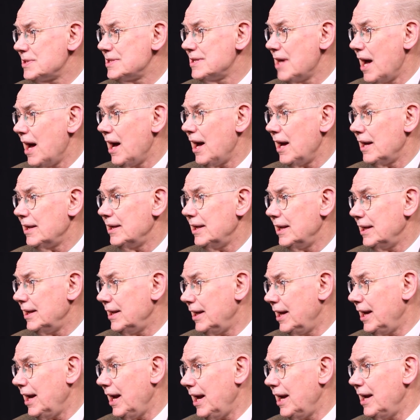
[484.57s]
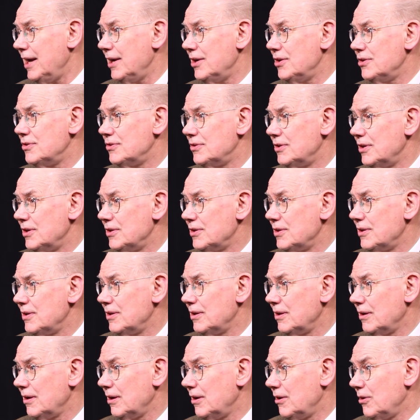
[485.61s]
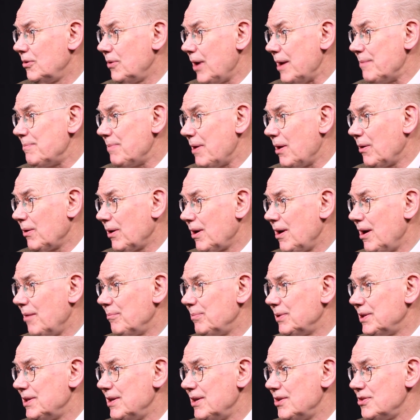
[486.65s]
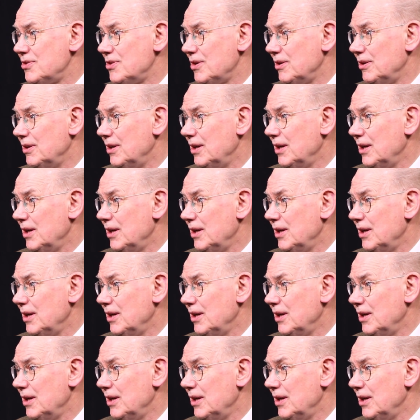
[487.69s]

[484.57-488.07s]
not engaged in great power competition.